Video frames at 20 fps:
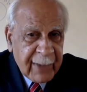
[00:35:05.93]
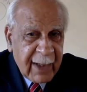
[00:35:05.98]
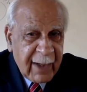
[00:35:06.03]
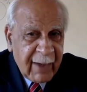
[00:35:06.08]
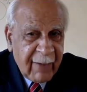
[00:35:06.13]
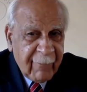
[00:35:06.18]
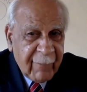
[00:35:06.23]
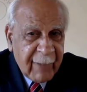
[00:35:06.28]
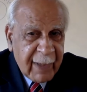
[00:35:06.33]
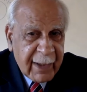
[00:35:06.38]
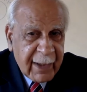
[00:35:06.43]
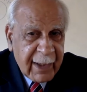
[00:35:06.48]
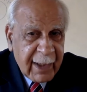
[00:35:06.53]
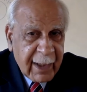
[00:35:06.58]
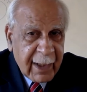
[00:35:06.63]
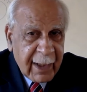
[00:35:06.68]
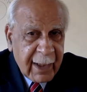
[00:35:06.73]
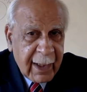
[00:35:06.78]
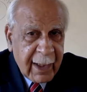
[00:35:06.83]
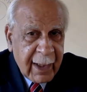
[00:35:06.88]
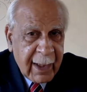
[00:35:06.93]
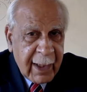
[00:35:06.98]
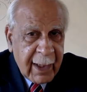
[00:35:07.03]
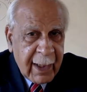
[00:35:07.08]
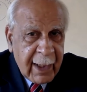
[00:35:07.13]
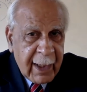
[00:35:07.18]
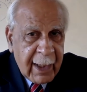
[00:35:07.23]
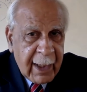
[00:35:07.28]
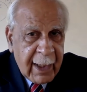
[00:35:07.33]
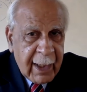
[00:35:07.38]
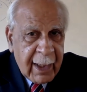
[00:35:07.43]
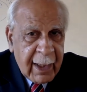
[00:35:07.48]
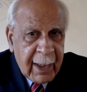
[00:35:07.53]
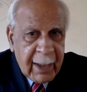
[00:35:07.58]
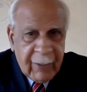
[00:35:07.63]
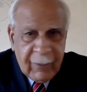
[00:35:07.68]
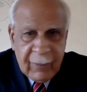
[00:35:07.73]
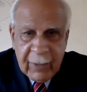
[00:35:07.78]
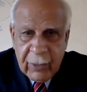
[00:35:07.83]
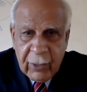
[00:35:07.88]
Government take.
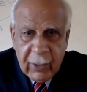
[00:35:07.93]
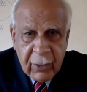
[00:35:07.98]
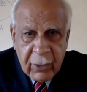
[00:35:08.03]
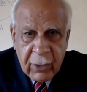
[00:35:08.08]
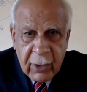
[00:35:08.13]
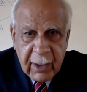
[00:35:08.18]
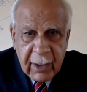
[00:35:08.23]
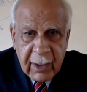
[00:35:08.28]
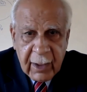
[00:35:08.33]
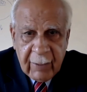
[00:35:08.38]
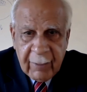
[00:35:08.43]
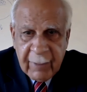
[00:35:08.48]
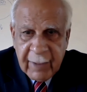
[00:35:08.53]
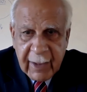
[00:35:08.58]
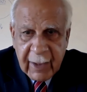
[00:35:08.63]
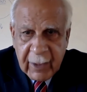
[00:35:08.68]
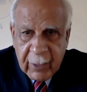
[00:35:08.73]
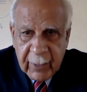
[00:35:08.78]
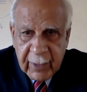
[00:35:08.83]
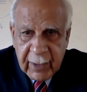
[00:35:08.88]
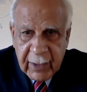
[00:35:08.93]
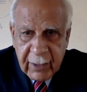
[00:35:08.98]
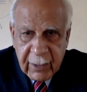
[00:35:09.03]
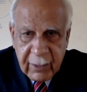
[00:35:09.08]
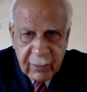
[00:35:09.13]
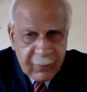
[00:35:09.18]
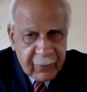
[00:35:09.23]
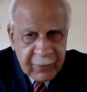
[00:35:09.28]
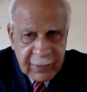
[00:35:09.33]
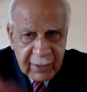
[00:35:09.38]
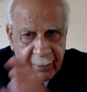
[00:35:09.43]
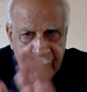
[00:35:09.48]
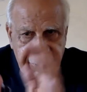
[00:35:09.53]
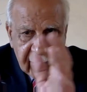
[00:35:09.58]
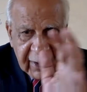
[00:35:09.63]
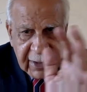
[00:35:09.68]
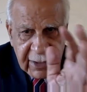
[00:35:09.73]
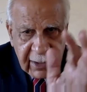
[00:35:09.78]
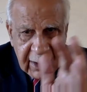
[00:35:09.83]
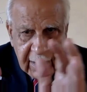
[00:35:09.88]
We don't call it government equities. For some
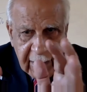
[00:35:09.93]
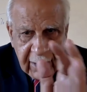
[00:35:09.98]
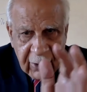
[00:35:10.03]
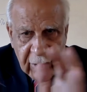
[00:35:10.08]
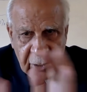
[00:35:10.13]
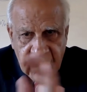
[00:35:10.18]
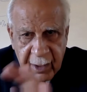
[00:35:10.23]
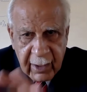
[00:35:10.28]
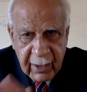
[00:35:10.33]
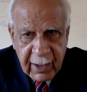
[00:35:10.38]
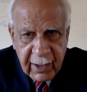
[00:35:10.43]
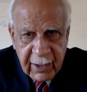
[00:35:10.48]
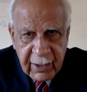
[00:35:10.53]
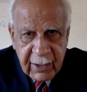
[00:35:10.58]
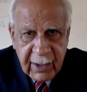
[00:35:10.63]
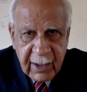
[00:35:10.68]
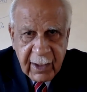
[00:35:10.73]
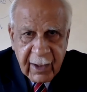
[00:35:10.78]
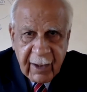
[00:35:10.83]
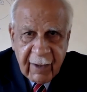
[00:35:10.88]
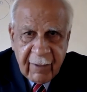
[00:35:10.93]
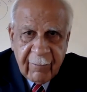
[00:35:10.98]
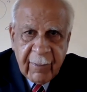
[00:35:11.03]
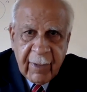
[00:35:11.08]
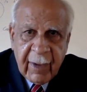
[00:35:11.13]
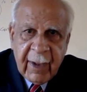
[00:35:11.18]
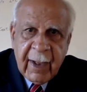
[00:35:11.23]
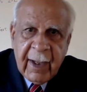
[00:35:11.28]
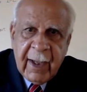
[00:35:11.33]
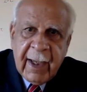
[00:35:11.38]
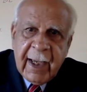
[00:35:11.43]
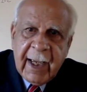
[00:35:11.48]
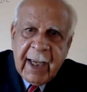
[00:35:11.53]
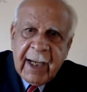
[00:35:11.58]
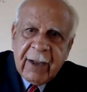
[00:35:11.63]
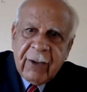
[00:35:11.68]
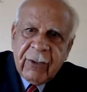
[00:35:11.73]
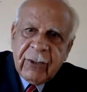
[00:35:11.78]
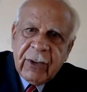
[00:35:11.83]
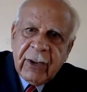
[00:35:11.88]
reason in the oil industry,
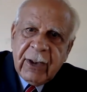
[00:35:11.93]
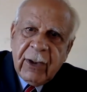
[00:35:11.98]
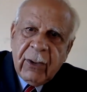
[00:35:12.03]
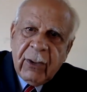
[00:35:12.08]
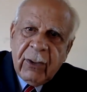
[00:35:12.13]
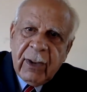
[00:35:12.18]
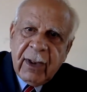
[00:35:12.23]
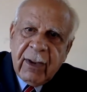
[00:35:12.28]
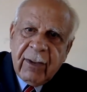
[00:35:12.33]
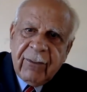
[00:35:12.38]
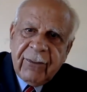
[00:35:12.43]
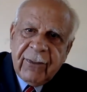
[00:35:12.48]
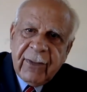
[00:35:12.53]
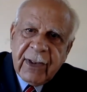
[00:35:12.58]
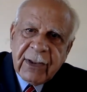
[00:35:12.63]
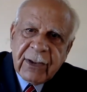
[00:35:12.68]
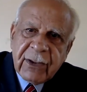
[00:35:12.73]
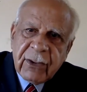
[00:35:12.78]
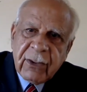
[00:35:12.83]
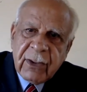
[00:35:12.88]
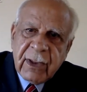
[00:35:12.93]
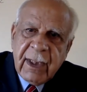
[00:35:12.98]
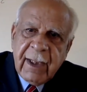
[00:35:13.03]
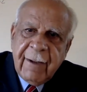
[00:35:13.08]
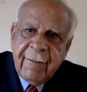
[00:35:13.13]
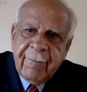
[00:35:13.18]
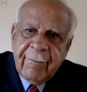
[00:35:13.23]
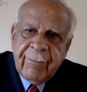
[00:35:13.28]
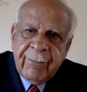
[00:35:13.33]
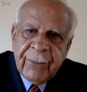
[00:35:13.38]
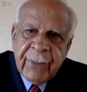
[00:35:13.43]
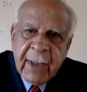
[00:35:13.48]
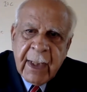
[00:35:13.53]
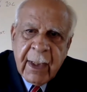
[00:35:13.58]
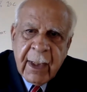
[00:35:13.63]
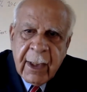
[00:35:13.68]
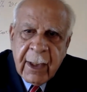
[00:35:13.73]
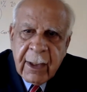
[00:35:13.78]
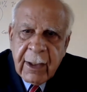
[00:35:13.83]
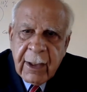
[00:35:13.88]
equity only refers to the
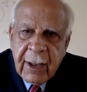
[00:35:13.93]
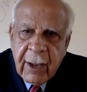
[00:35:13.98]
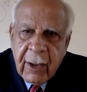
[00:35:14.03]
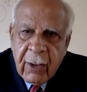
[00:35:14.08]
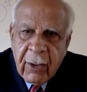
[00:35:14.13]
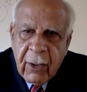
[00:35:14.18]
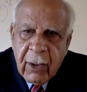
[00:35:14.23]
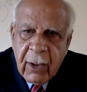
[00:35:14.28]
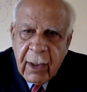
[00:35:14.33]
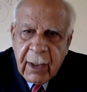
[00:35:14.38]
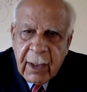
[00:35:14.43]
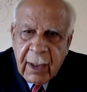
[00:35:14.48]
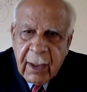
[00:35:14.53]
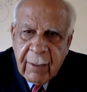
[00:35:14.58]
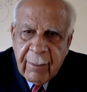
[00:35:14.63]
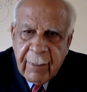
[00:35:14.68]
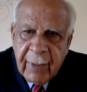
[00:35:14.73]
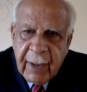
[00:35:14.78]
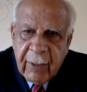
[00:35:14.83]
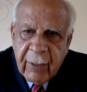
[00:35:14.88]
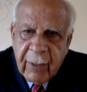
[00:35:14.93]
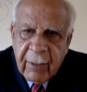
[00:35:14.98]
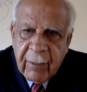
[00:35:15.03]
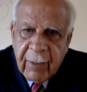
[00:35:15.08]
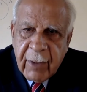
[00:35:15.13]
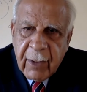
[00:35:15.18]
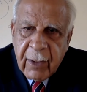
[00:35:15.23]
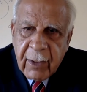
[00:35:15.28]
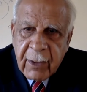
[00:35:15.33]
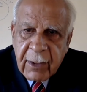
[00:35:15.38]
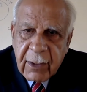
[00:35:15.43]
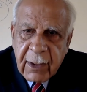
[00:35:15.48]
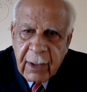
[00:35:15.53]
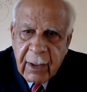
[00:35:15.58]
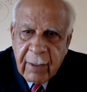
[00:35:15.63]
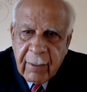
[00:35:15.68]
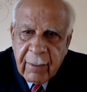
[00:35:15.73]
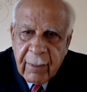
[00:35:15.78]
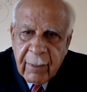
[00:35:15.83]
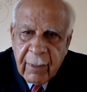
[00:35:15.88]
oil company, what belongs to
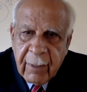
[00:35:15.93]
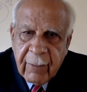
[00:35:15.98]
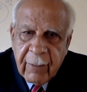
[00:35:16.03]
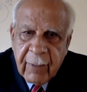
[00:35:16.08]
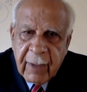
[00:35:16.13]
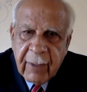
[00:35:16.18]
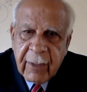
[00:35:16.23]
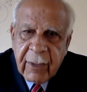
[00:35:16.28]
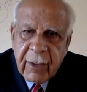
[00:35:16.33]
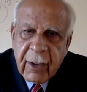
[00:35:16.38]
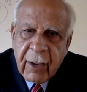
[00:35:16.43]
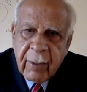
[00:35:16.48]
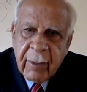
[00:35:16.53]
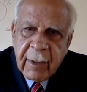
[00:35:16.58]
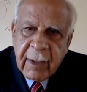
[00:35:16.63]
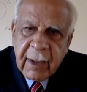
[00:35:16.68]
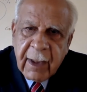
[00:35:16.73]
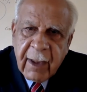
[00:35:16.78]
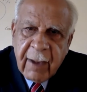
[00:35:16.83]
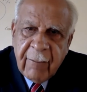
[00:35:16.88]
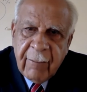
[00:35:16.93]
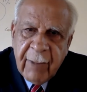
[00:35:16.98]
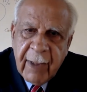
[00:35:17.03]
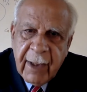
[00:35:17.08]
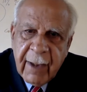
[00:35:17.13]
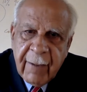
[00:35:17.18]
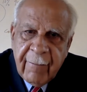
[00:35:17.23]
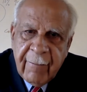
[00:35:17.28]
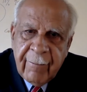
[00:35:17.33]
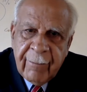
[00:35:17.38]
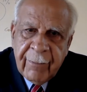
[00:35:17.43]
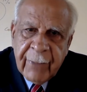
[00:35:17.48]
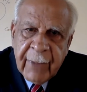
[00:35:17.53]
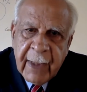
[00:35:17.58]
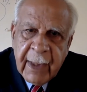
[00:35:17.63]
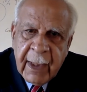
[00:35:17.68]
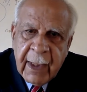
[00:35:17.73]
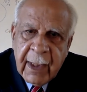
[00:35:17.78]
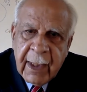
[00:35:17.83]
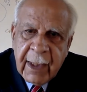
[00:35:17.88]
them. When we talk about the government,
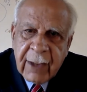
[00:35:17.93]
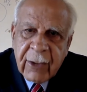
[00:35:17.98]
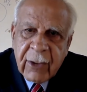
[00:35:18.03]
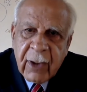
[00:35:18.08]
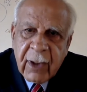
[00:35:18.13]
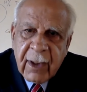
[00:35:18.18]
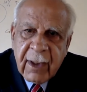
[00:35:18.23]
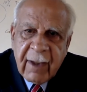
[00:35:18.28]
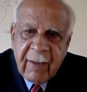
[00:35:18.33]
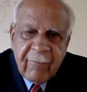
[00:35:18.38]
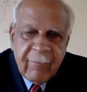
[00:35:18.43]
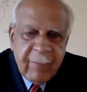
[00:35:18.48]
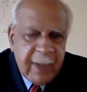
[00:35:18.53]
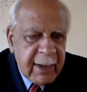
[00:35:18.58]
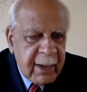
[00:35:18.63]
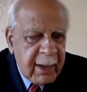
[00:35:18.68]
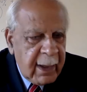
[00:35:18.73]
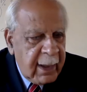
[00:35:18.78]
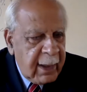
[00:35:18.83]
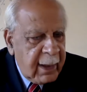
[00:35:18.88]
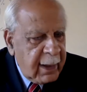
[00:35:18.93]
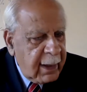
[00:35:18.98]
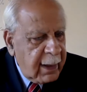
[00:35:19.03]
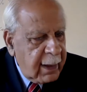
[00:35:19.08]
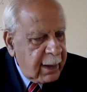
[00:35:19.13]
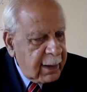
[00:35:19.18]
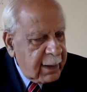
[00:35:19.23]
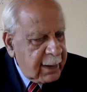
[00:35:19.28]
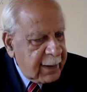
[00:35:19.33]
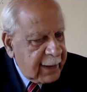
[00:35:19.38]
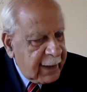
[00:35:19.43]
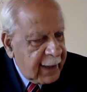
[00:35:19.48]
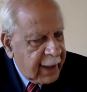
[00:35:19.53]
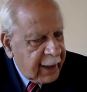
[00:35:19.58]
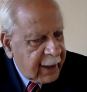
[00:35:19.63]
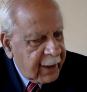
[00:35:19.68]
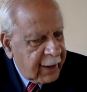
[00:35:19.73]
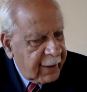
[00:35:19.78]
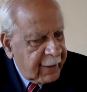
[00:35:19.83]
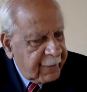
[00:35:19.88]
it's called government
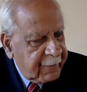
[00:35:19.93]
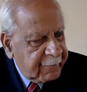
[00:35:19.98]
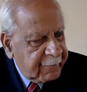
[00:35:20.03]
take.